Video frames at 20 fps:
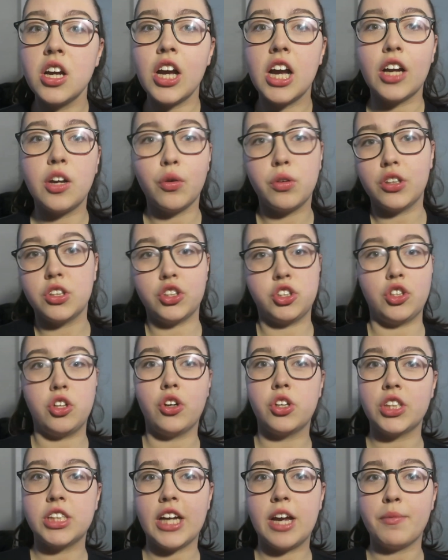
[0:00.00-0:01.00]
I don't want to
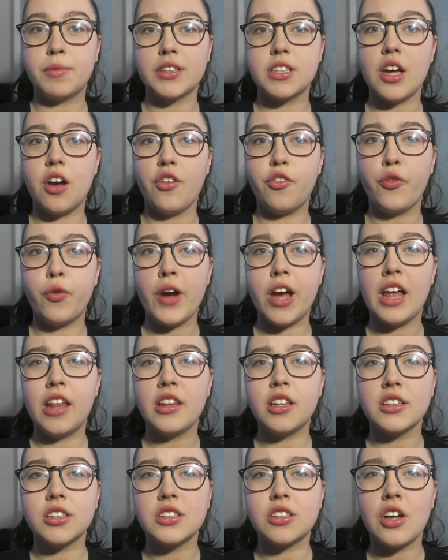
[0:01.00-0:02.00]
associate myself
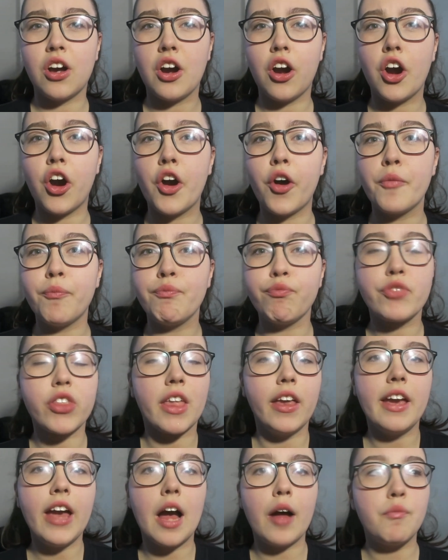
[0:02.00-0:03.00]
with. So,
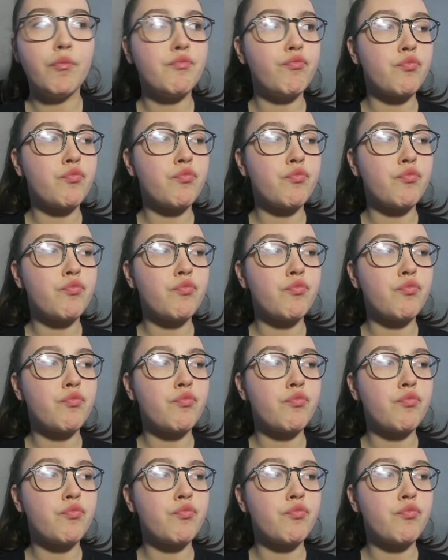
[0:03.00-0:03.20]
yeah